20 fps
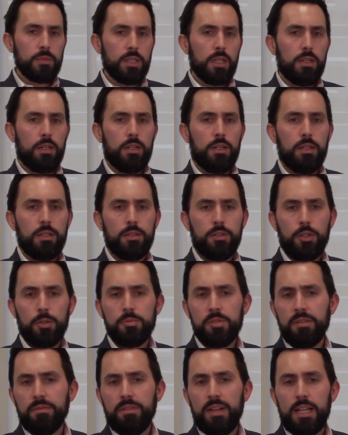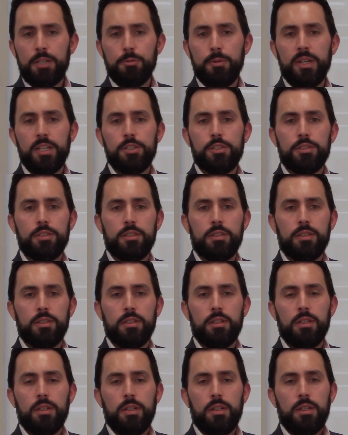In terms of
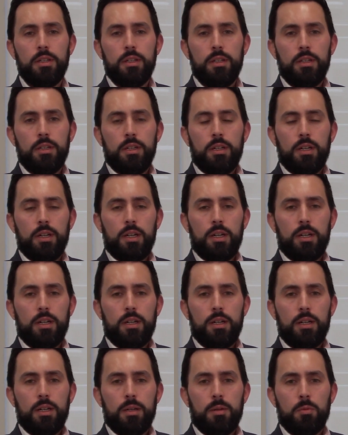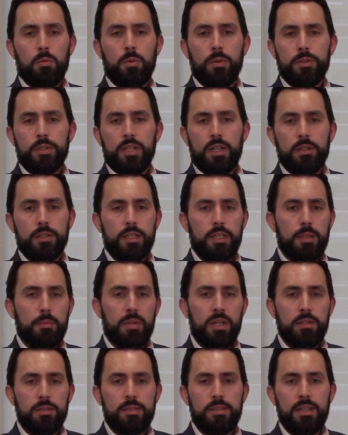valuation, we're talking
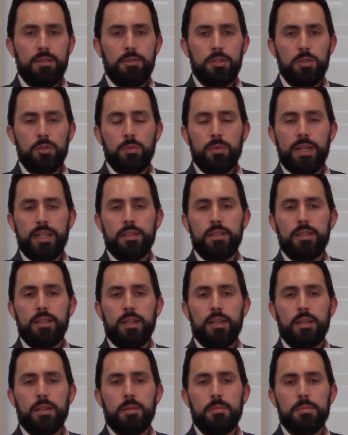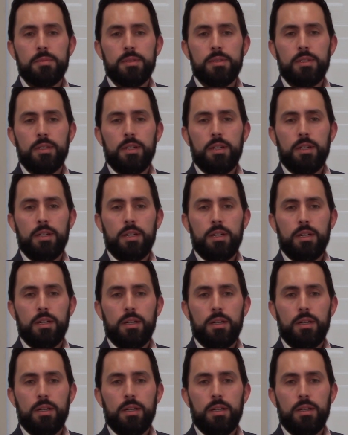about 7 to 8 times
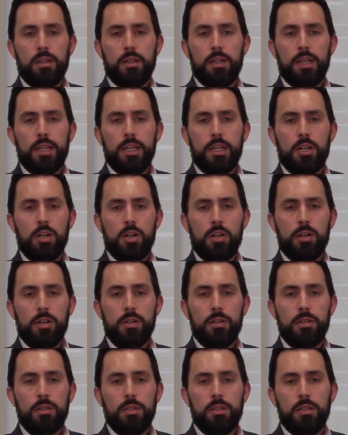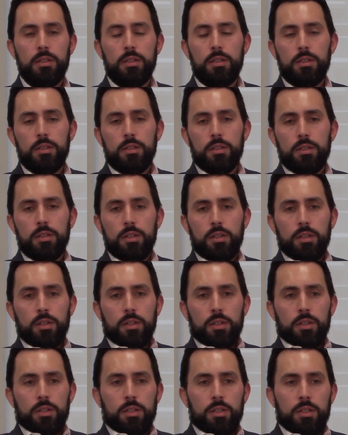AR.
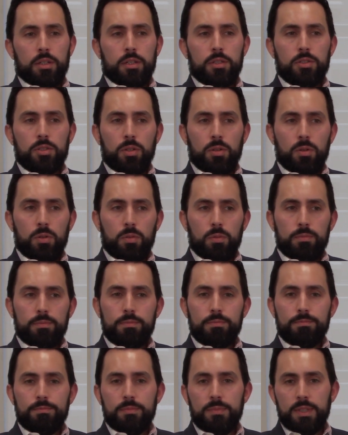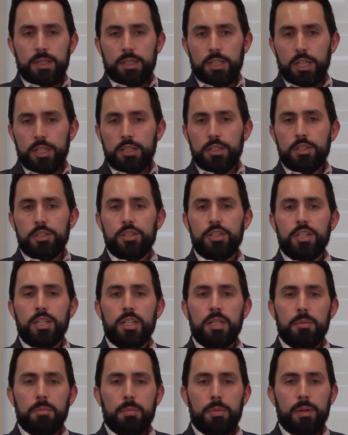So not
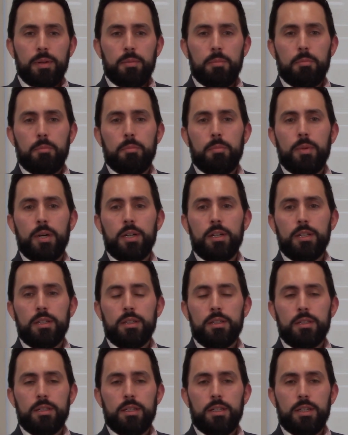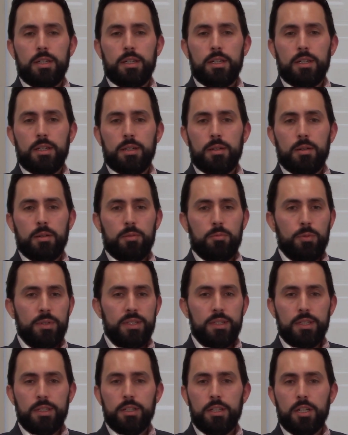cheap, but we
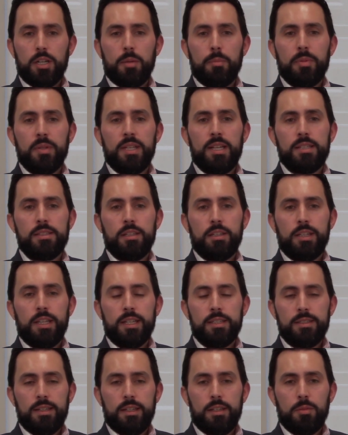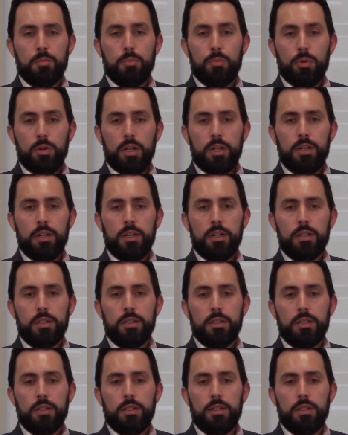think the company has an excellent product.